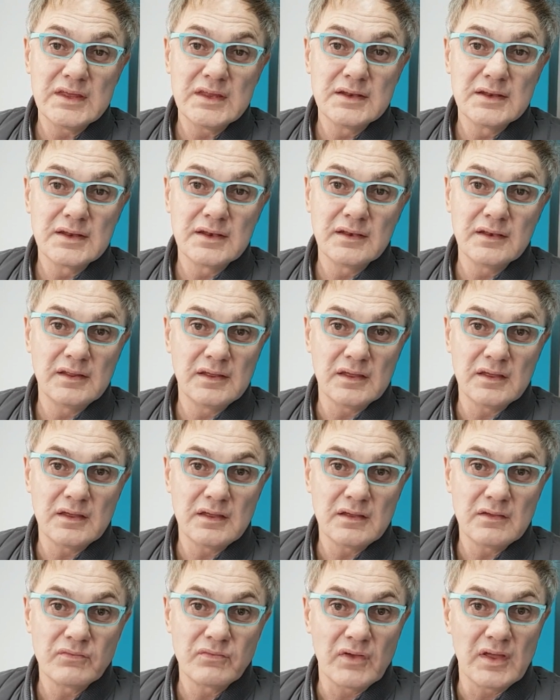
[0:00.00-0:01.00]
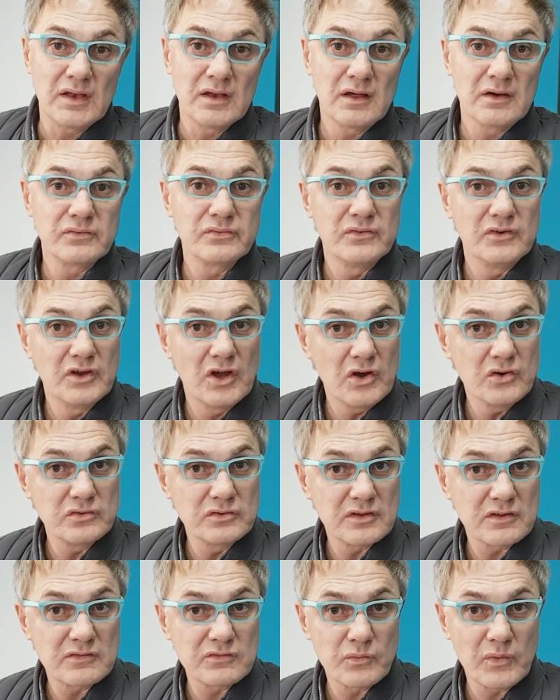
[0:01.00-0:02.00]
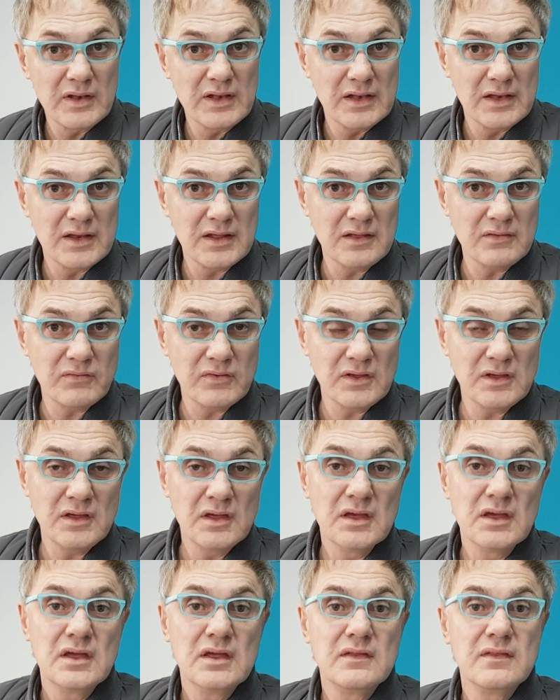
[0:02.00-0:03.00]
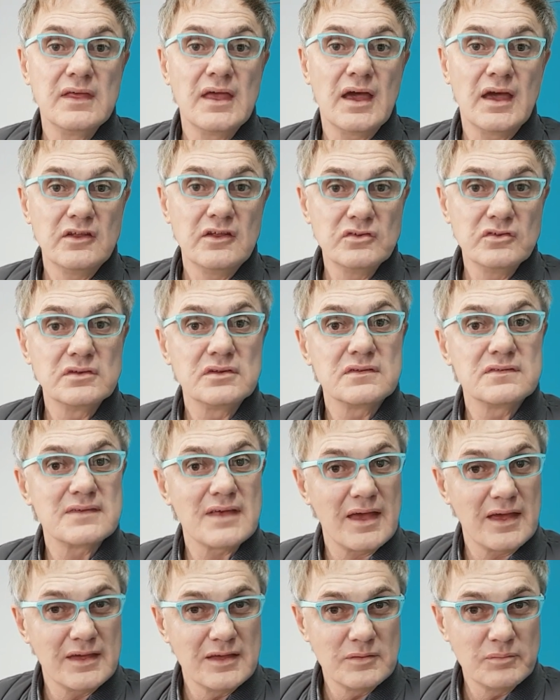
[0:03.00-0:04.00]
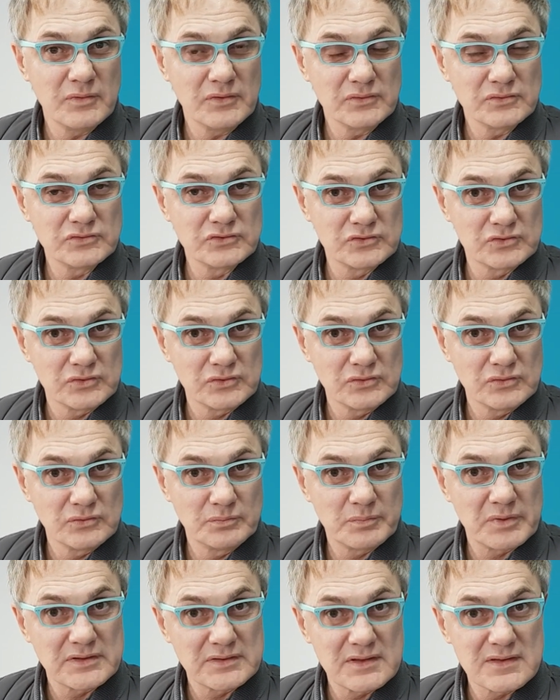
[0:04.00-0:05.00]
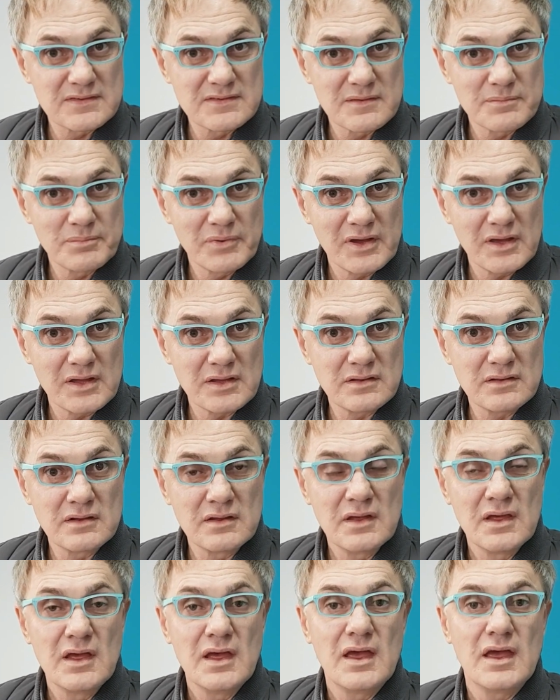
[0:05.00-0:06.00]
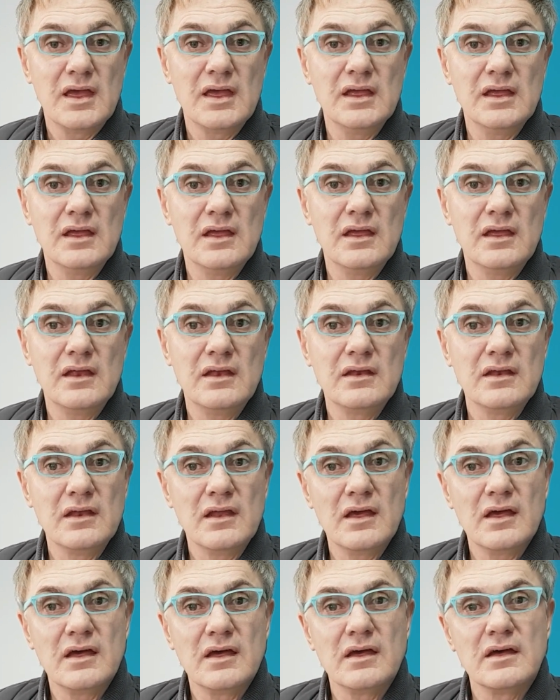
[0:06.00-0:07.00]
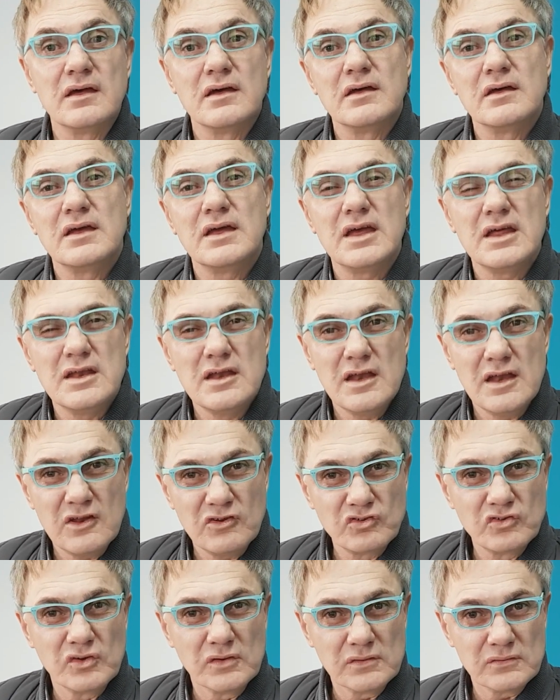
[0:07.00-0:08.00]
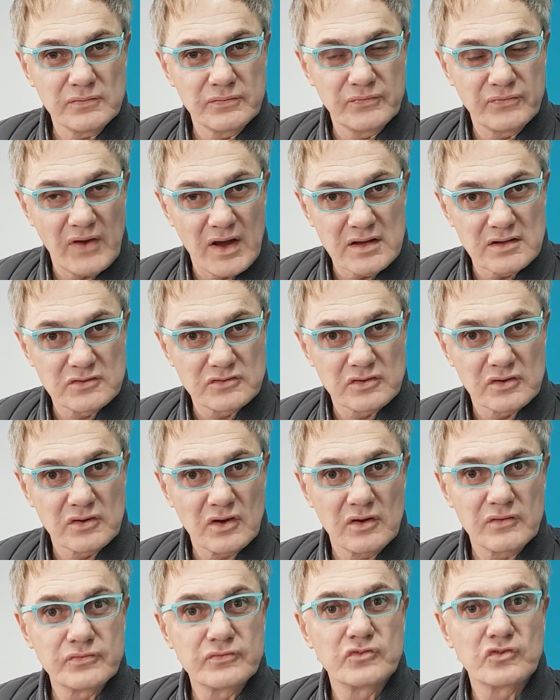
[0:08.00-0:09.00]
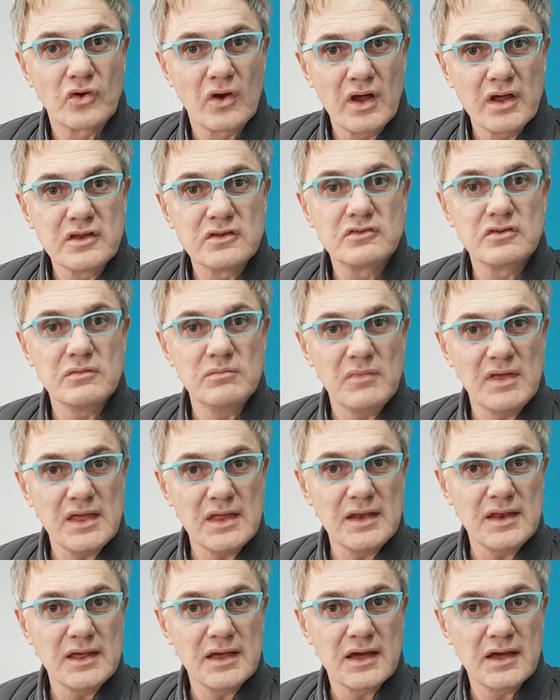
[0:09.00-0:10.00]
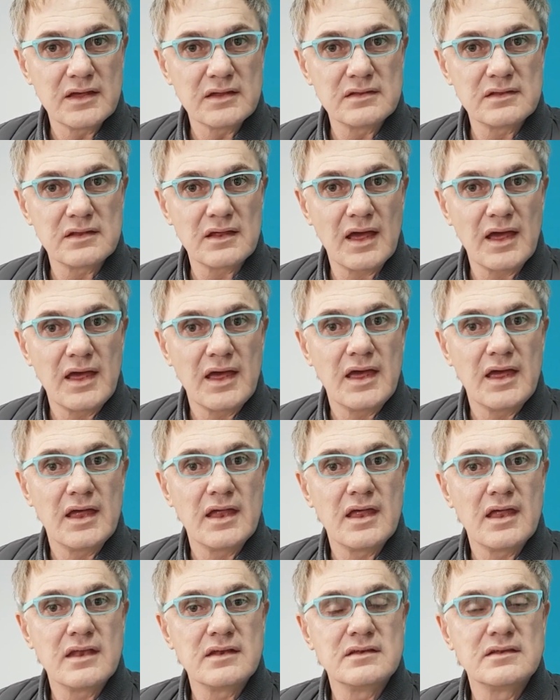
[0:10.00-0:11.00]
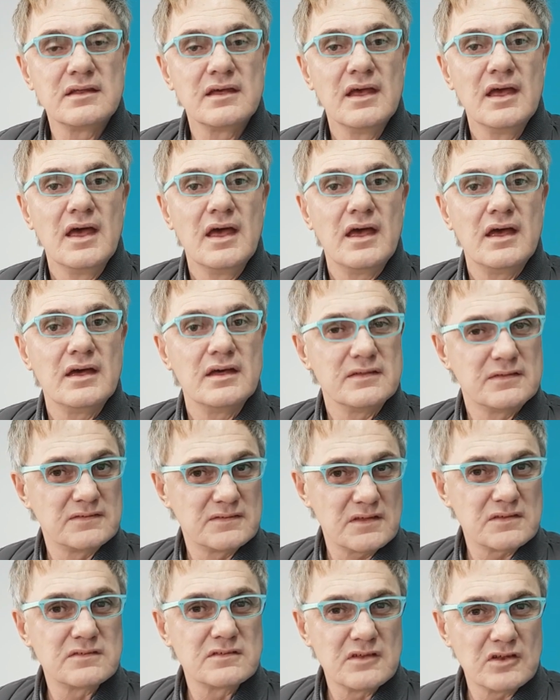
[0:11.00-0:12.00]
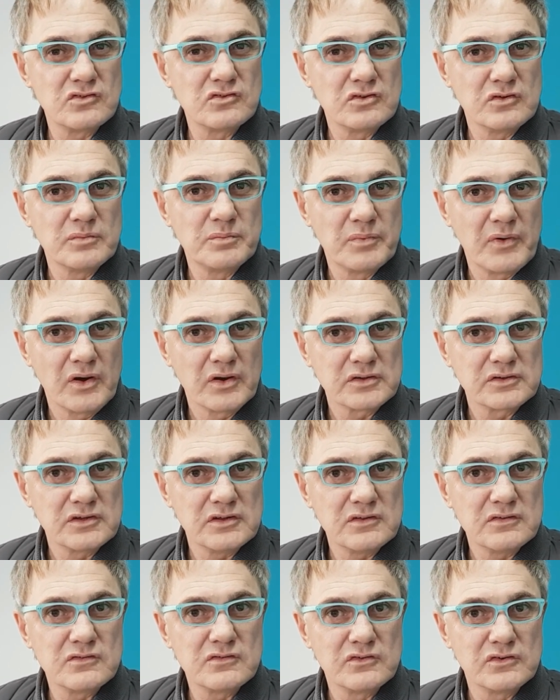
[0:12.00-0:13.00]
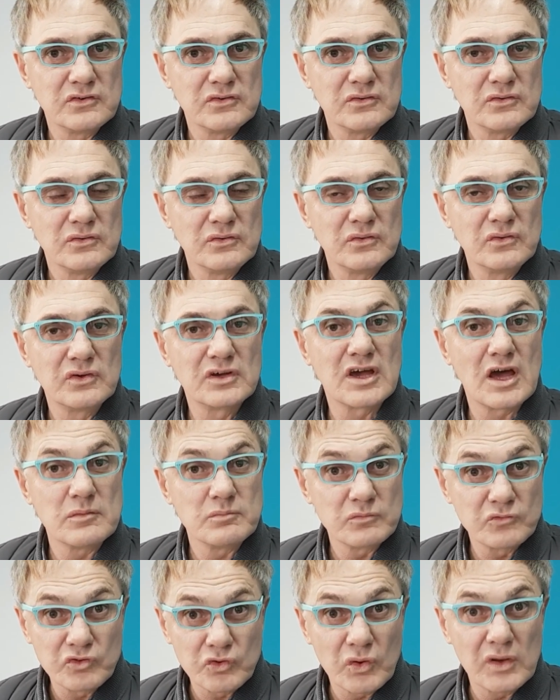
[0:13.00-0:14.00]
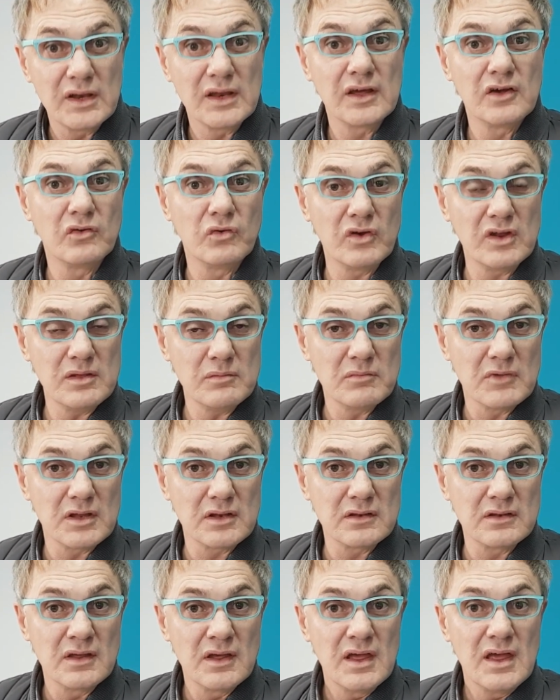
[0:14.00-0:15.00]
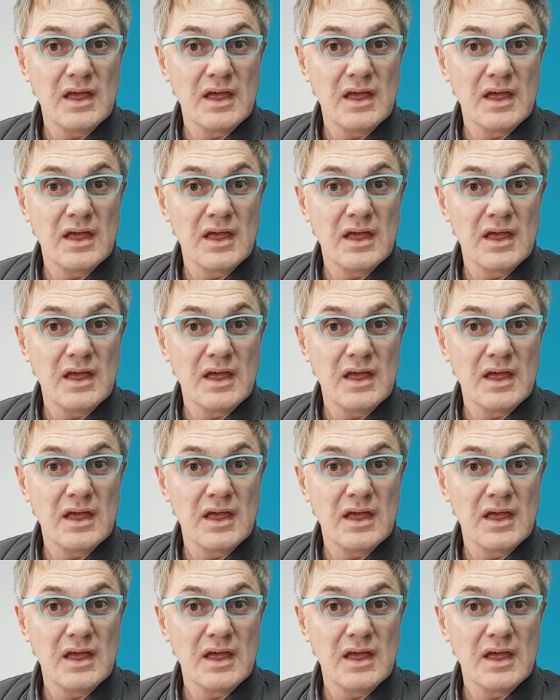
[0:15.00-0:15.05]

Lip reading: didn't give enough notice when leaving, the agent is able to participate in initial function of trying to mediate and assist the two parties to come to an agreement.